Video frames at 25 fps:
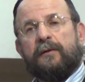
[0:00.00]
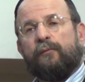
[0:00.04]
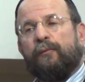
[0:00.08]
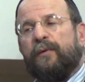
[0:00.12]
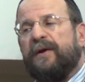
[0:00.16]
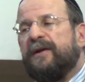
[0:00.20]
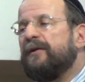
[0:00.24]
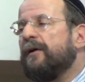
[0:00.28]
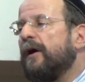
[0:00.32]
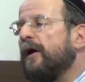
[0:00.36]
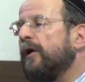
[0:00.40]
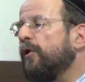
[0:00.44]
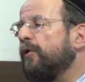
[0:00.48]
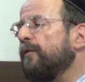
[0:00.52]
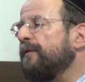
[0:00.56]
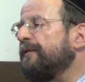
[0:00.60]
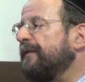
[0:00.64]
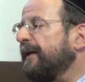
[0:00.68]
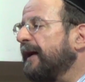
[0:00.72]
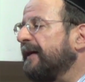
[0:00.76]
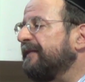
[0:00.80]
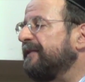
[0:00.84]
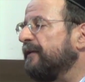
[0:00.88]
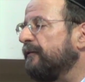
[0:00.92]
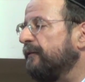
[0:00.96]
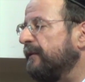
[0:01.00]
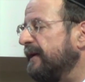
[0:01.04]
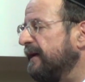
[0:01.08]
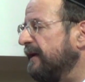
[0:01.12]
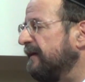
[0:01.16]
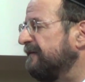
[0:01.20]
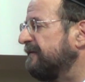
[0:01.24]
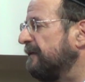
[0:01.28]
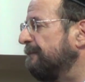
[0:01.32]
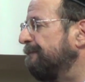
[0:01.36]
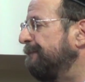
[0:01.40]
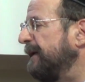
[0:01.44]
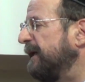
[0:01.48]
We know that there
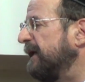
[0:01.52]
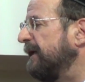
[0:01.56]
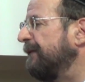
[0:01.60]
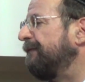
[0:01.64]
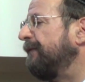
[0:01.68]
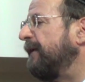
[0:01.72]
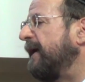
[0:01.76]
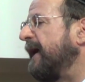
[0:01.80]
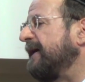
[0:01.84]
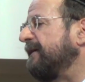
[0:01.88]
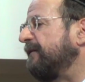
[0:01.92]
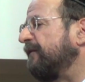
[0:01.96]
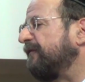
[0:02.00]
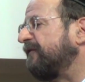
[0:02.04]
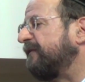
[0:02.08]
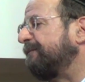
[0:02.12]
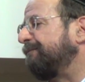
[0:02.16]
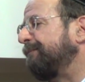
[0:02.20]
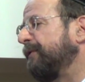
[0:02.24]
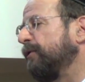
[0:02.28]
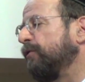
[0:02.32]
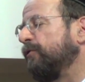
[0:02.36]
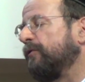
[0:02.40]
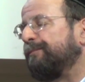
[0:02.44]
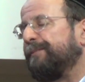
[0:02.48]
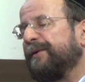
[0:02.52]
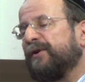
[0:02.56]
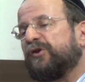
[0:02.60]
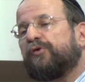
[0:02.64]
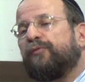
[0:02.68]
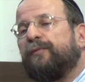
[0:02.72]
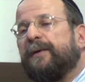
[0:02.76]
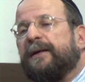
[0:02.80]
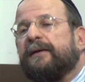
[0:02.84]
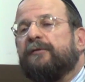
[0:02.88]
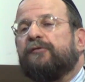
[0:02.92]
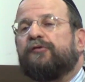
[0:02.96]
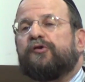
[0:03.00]
is a bit of a dispute
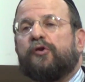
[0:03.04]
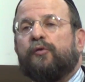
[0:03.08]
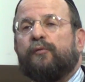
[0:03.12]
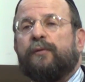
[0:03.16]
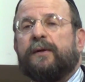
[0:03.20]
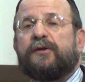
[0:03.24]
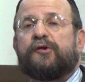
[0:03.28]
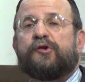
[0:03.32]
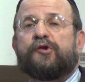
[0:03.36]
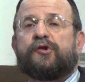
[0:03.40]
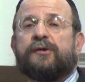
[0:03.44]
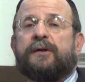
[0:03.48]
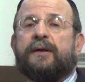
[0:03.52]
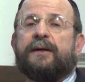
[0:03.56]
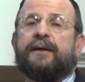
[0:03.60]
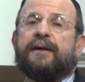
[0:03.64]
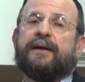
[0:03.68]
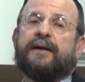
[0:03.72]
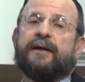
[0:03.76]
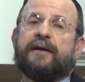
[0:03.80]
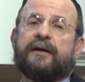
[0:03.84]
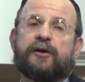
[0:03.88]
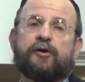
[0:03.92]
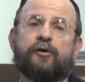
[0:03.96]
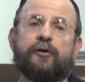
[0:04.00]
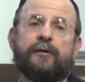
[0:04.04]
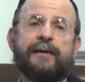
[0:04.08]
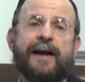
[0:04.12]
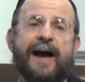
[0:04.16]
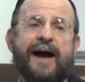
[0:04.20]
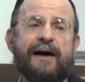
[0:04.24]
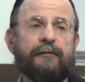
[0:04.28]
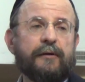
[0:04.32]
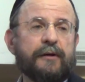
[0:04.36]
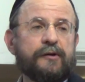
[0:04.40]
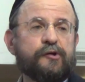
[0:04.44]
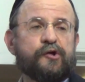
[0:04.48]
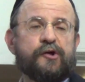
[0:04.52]
between Jewish
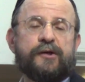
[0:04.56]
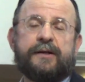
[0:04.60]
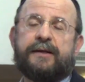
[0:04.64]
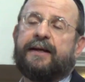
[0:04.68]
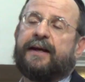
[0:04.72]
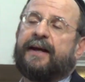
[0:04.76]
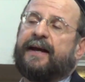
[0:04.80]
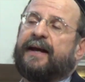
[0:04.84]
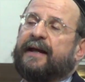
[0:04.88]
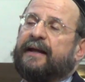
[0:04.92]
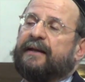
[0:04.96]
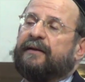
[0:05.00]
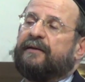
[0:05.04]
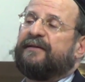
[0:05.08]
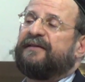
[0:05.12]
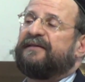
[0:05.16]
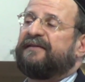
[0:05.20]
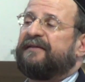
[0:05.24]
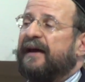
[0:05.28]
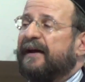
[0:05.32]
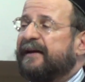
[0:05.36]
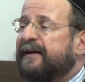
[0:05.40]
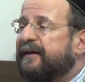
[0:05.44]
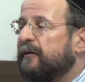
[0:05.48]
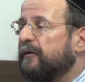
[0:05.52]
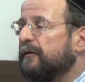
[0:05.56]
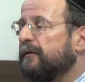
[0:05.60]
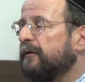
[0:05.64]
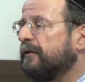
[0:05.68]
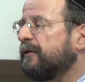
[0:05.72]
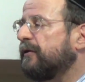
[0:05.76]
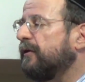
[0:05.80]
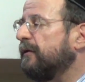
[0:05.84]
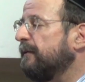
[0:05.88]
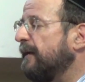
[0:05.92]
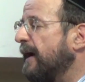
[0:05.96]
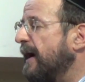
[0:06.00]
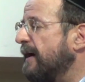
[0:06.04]
chronology and secular
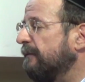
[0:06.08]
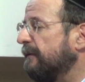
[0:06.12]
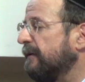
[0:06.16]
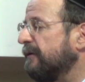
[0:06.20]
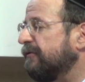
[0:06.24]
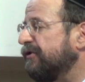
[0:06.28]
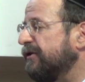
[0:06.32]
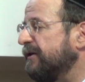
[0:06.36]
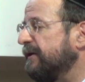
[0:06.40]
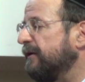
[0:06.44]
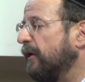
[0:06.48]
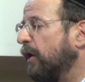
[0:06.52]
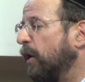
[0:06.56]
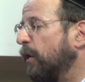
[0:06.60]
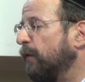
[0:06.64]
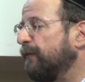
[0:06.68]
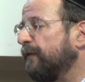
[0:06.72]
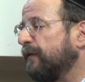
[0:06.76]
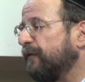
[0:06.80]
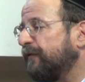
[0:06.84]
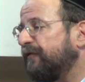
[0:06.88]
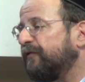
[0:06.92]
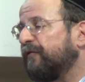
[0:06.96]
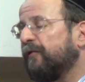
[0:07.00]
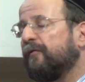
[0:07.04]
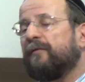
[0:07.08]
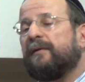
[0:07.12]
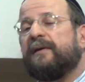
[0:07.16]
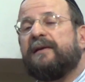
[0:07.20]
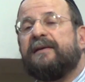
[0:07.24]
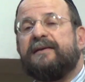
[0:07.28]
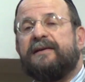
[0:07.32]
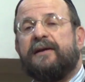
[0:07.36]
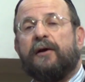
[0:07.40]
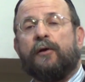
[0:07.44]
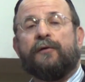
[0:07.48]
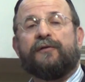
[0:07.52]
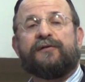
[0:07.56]
chronology over
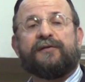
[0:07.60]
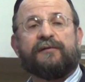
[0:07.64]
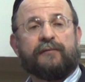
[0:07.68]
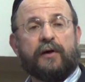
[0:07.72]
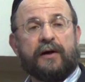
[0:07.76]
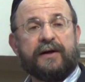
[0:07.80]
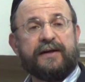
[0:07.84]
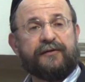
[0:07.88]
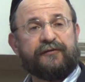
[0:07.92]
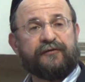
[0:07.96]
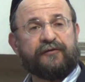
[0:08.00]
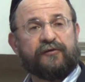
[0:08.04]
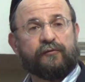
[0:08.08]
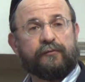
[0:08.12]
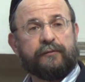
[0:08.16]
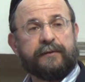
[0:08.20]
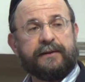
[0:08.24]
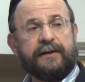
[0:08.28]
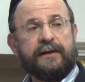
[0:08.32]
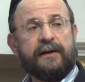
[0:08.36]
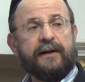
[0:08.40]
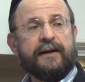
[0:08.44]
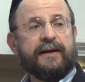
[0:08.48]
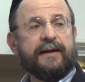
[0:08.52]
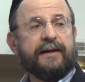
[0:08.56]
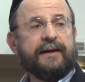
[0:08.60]
certain years of our history.